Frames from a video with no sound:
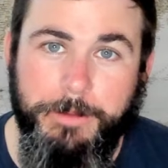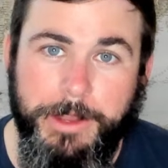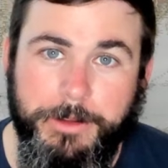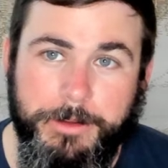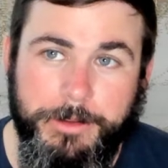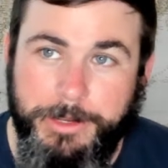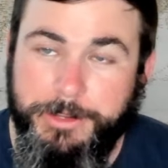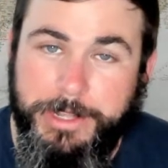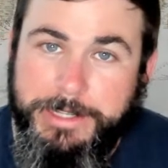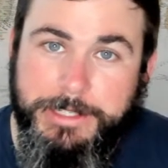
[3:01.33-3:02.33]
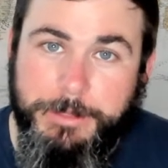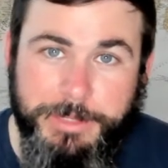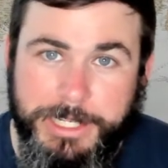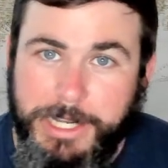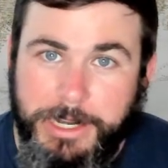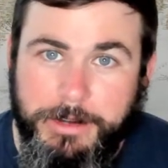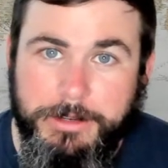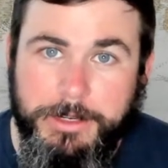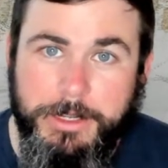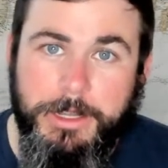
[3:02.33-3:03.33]
record, that's up in the air.
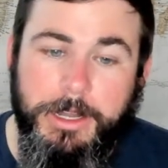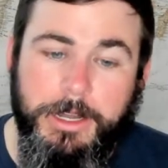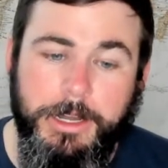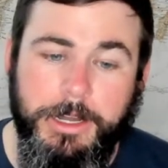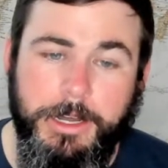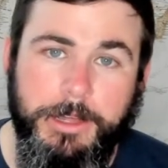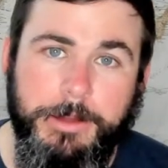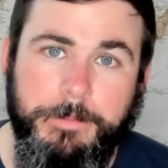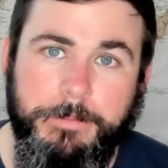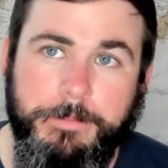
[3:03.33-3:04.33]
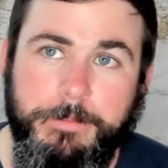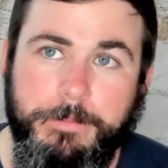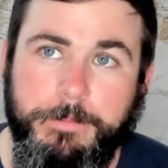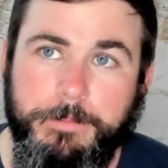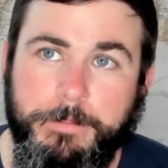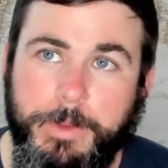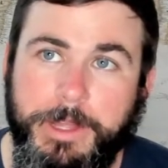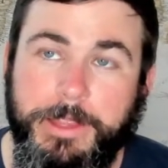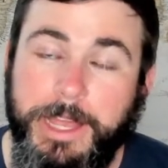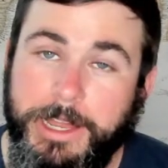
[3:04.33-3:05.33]
Um,
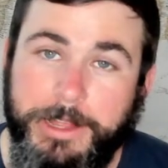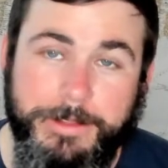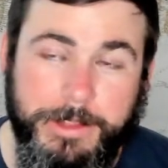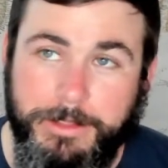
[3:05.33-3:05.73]
but I